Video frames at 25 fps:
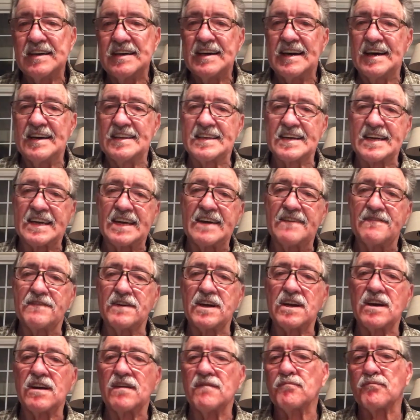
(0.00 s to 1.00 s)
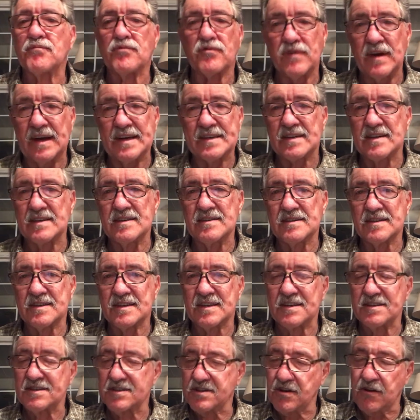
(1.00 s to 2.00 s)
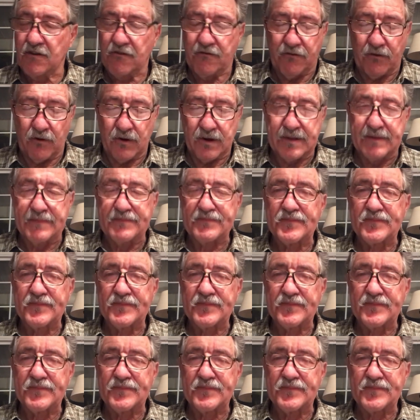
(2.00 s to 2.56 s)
and the giving of presents and so forth.